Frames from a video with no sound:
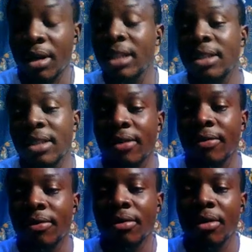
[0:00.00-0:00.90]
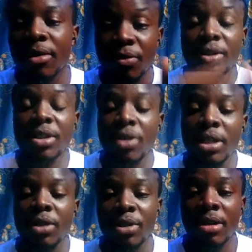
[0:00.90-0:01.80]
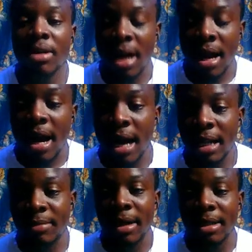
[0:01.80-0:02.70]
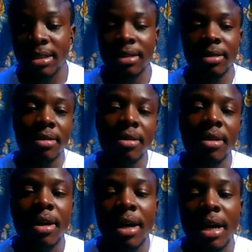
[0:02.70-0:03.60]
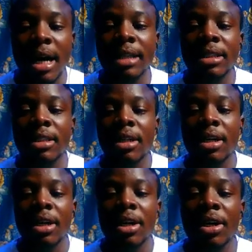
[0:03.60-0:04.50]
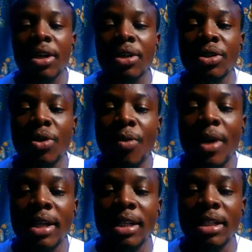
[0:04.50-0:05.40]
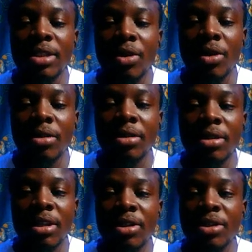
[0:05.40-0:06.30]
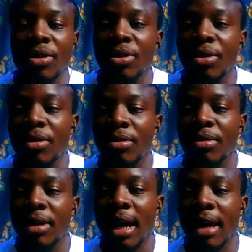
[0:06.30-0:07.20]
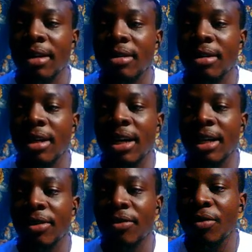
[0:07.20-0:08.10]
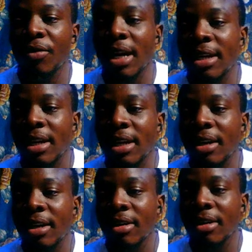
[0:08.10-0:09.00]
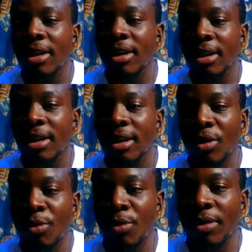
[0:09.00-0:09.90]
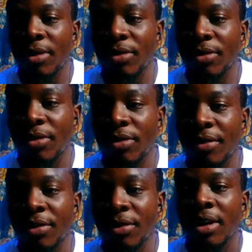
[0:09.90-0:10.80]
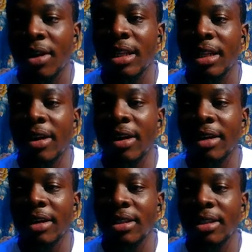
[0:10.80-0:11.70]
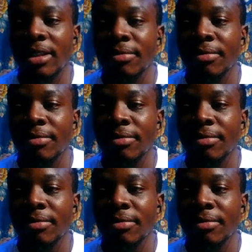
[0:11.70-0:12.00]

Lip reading: itself, which is already doing at the back scene, right? So when it's done, it's gonna like create a folder here, a document folder here for you. Now can you see?